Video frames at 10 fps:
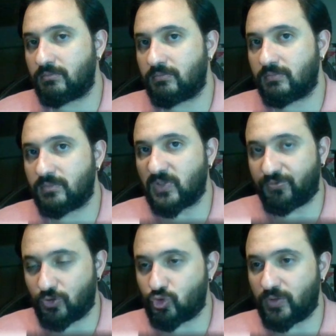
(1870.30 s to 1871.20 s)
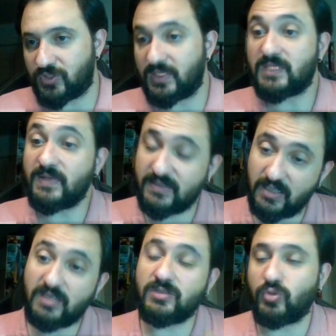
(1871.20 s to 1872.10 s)
the first question as well. Second
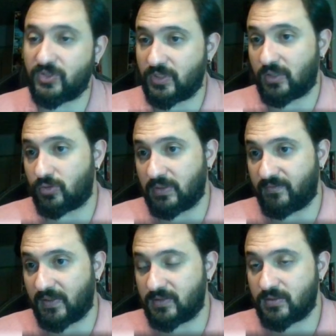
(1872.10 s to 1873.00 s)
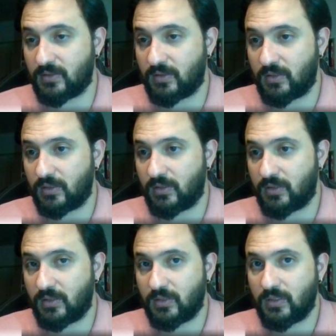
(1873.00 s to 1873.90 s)
question, I couldn't find.
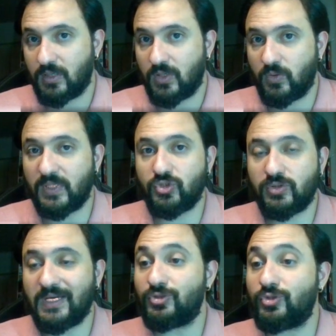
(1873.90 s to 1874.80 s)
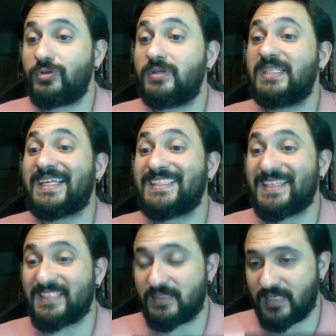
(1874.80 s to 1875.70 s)
What should I do? Not
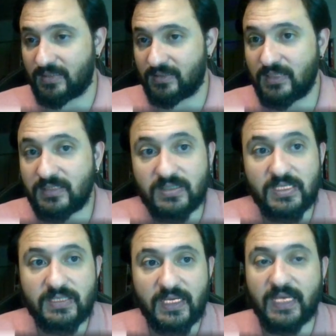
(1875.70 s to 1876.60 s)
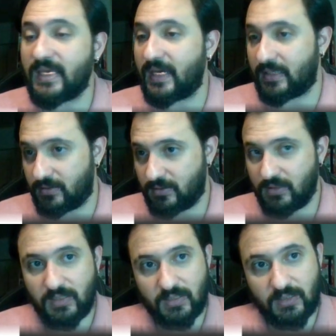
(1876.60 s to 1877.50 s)
hesitate, not read again.
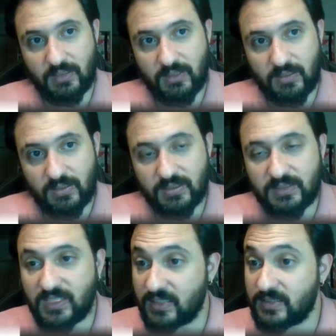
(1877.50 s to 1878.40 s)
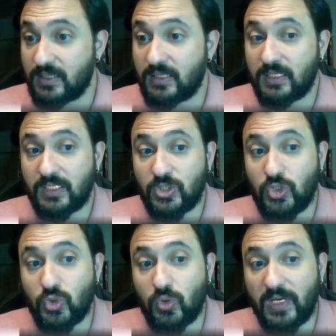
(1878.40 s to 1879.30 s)
Just
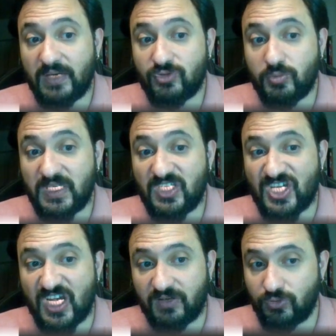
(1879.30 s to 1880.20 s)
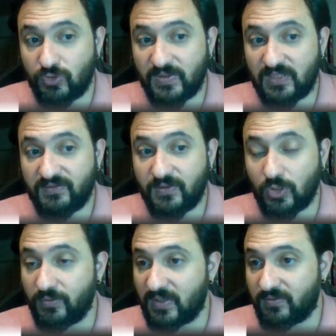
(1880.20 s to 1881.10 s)
you have to be careful with the following
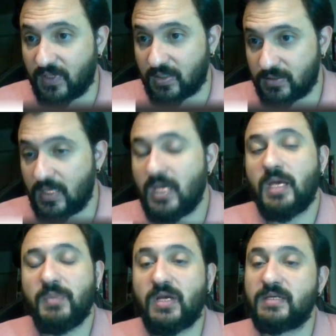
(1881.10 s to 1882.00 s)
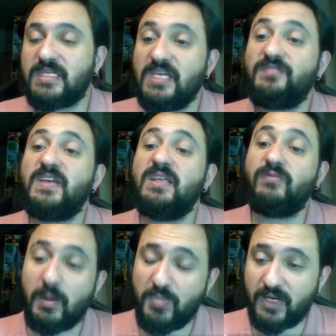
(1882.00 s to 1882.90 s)
part. Because if in one
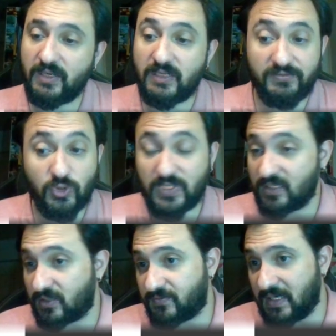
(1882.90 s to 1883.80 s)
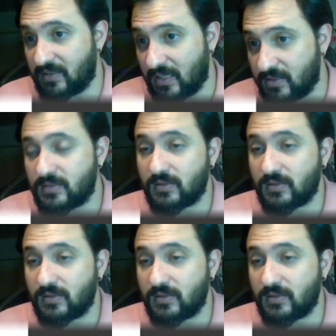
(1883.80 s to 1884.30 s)
paragraph you cannot find the answer,